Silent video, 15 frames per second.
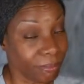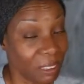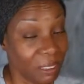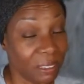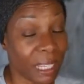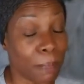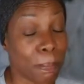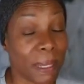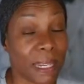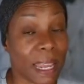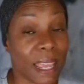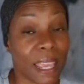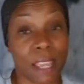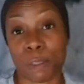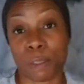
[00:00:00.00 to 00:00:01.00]
They may not
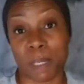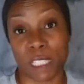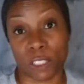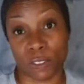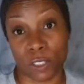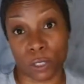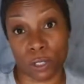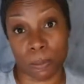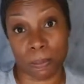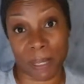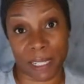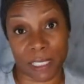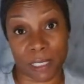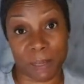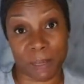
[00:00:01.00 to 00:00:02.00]
have space for you on
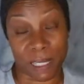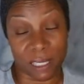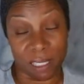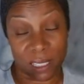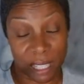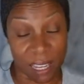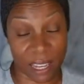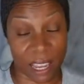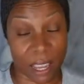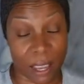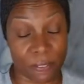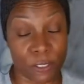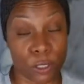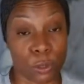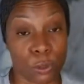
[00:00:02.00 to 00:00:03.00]
base because they
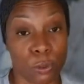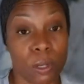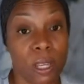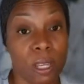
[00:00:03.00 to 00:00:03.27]
have to